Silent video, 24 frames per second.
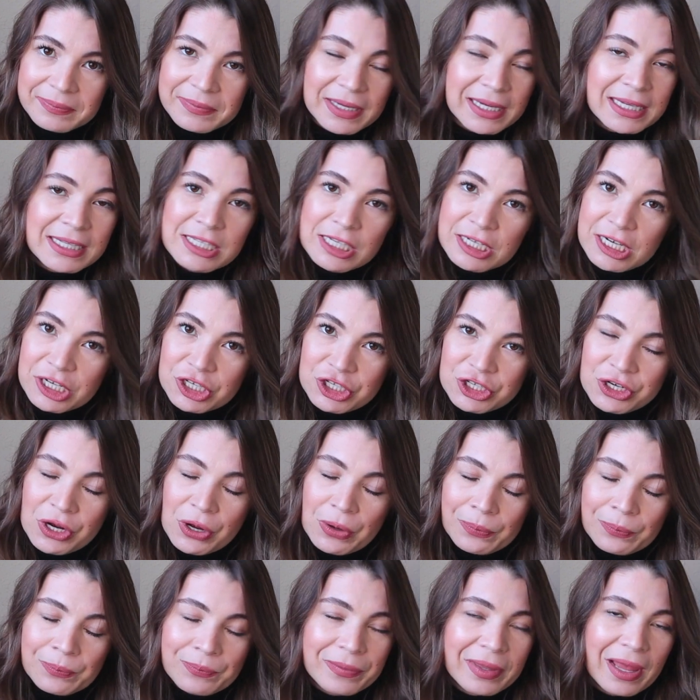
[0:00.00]
It's a good
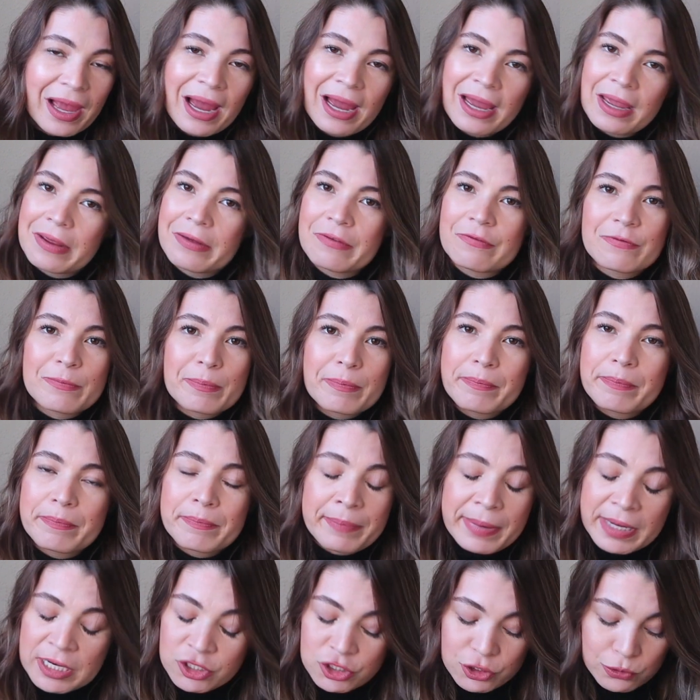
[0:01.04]
show. I
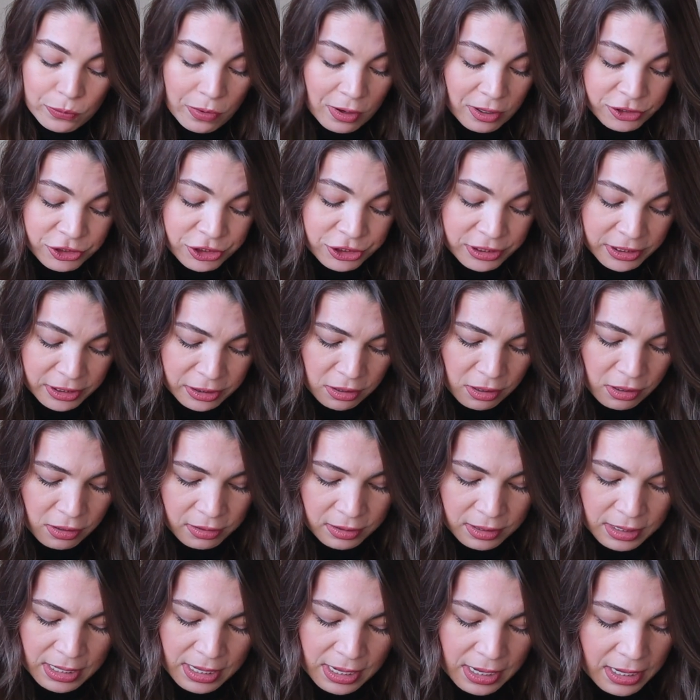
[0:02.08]
binge watched it all,
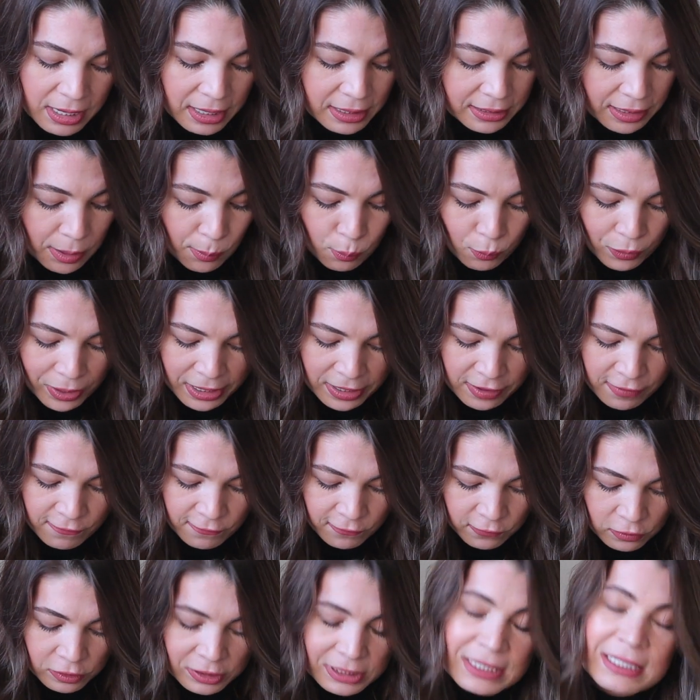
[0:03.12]
and I'm waiting
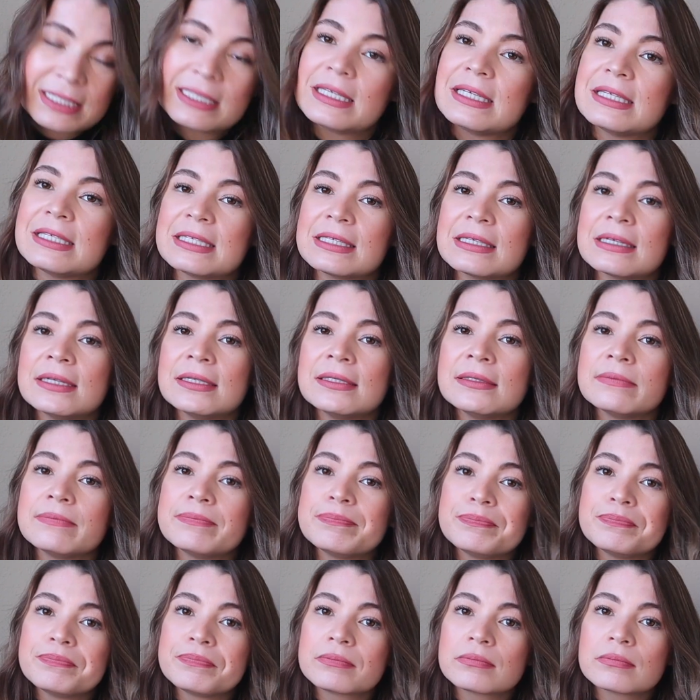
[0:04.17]
for season
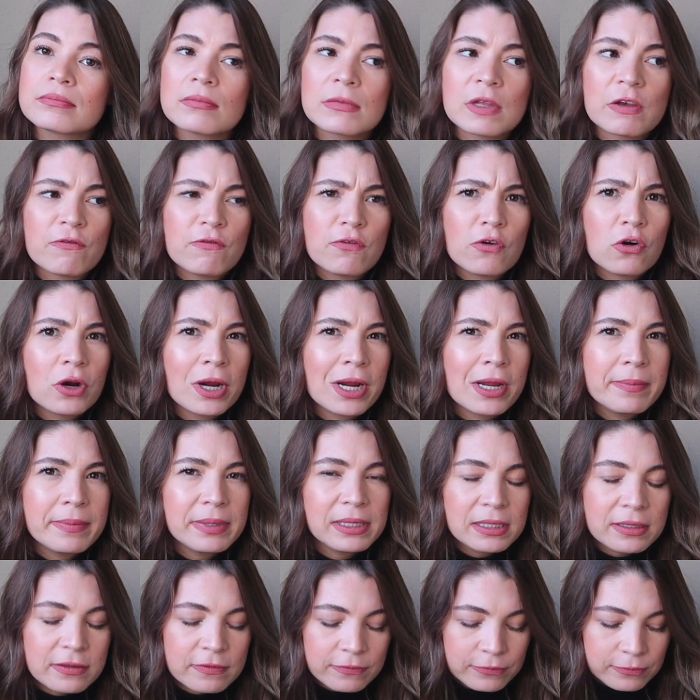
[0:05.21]
4, I
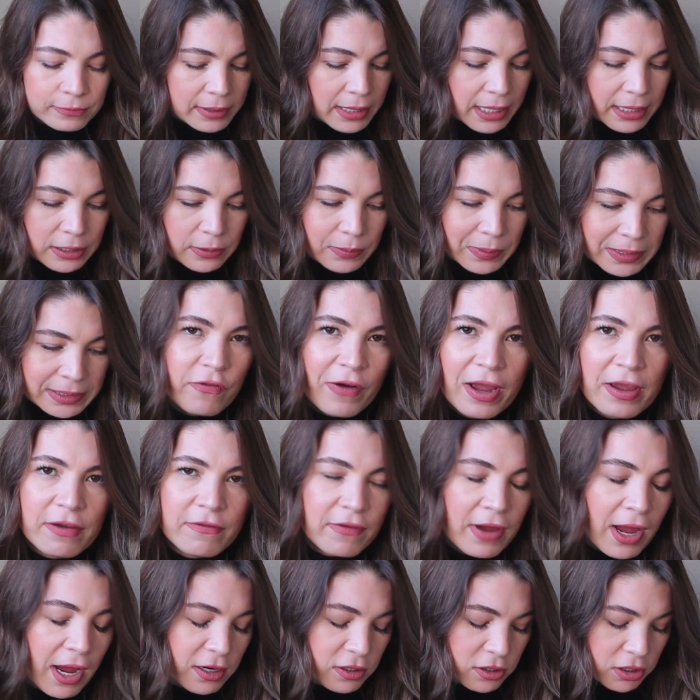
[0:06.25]
believe. Anyway, 5.
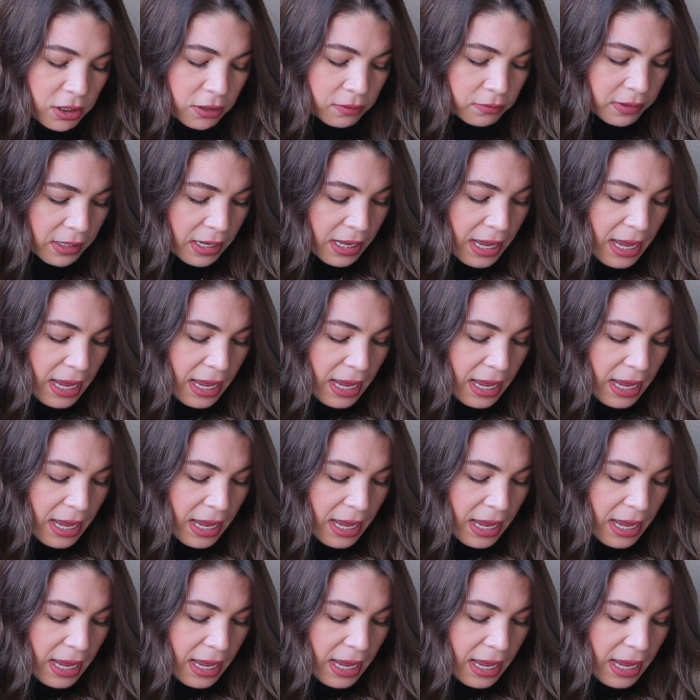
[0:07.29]
I don't know.